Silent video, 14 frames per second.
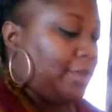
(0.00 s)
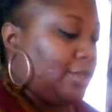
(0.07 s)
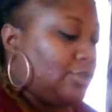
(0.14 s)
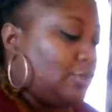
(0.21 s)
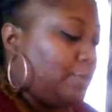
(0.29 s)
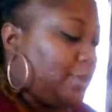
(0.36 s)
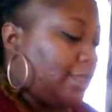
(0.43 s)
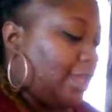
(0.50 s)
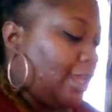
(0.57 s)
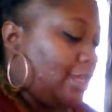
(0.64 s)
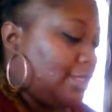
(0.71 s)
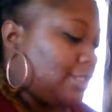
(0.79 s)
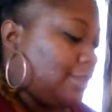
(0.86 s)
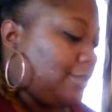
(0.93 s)

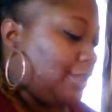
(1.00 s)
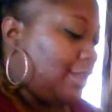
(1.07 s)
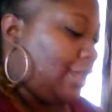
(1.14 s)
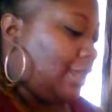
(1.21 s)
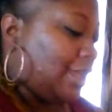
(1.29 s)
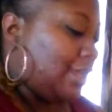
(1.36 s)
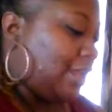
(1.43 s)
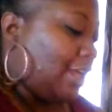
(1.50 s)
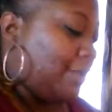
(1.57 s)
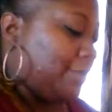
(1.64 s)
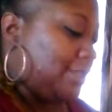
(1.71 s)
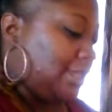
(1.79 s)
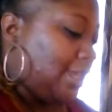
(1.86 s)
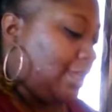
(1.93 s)
duplicated. Something that cannot
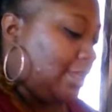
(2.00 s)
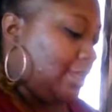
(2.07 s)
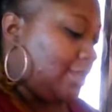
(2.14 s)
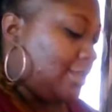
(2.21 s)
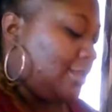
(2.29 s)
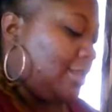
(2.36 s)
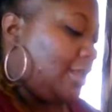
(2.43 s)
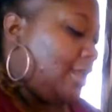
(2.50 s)
be taken.